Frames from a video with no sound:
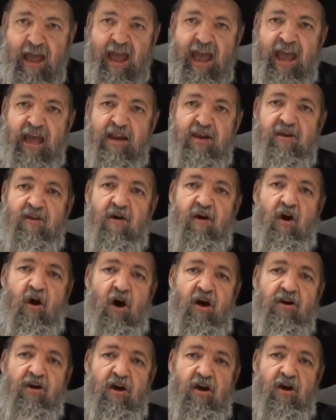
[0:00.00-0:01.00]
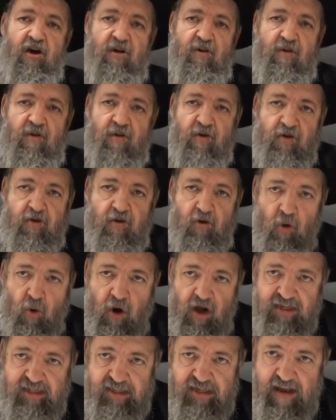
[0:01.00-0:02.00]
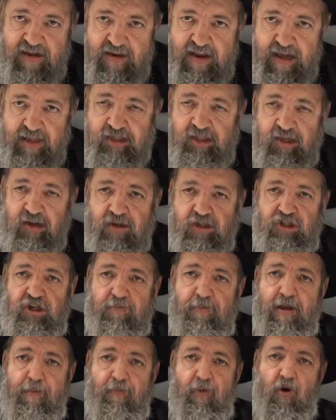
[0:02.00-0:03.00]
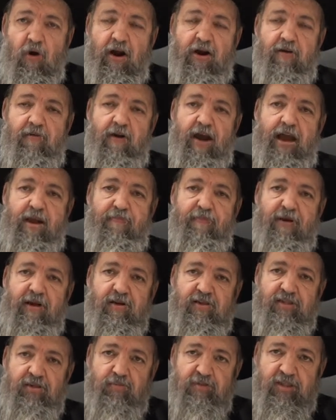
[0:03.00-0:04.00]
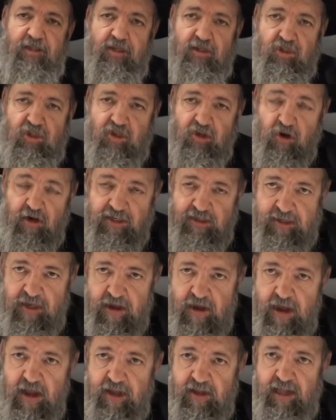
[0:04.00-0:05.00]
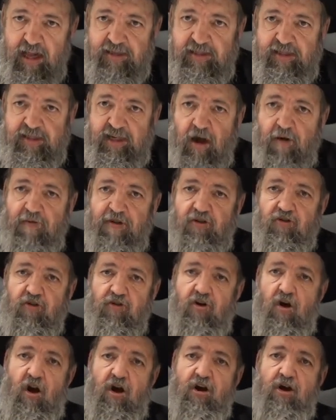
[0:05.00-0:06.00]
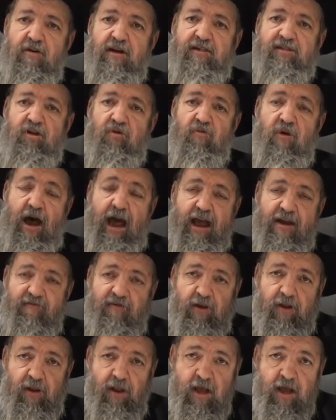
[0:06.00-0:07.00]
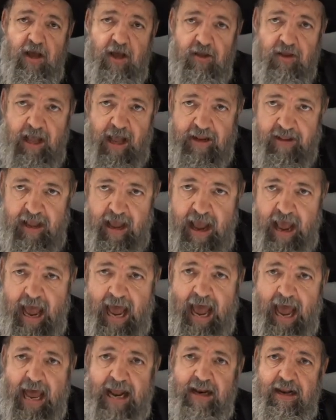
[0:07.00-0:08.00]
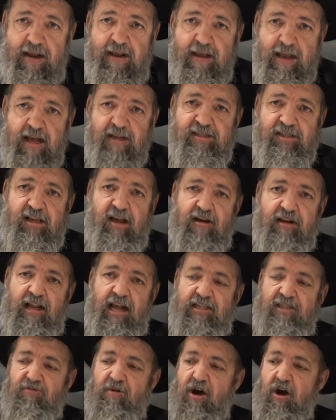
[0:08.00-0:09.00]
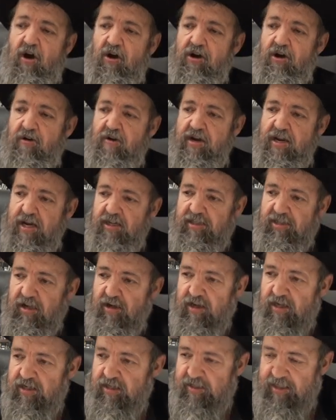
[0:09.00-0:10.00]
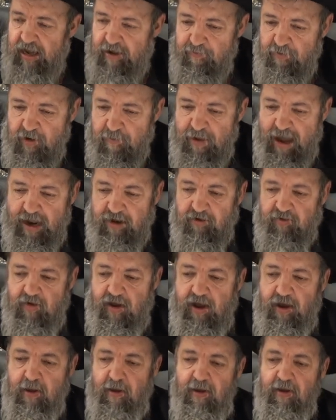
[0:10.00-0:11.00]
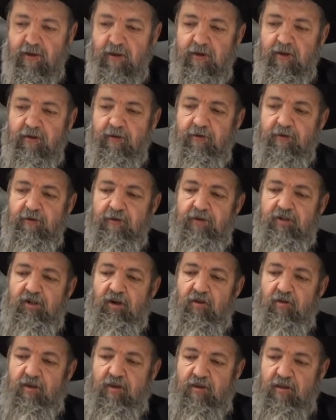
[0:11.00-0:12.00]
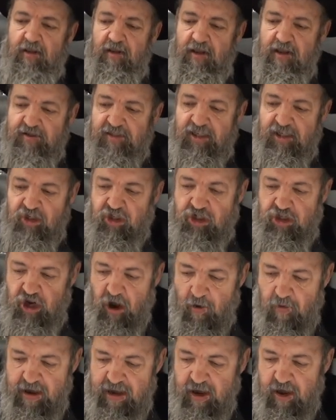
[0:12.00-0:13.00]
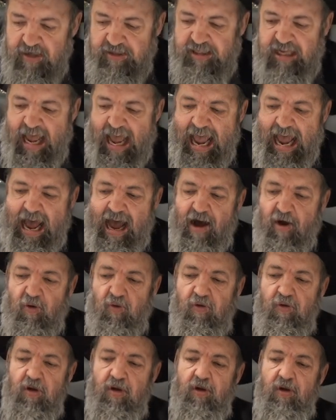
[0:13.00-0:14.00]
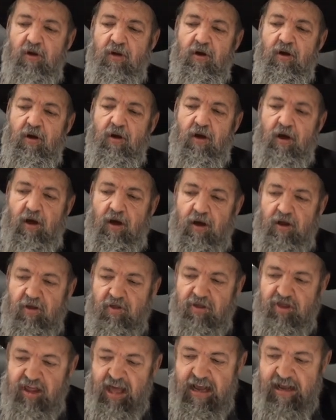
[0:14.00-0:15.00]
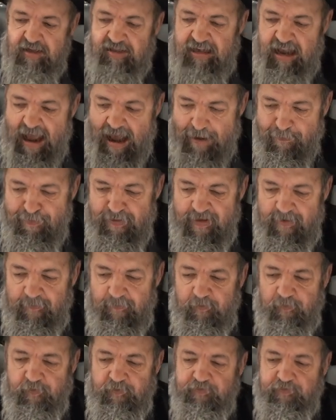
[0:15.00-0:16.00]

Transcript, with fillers: and Hagar Caused that Yitzchak should be born, right? Because it was Neschus that Sarah took Hagar as a rival that they had Yitzchak. That's why Hagar and Yitzchak are the same gematria. So this is showing us how uh, things happen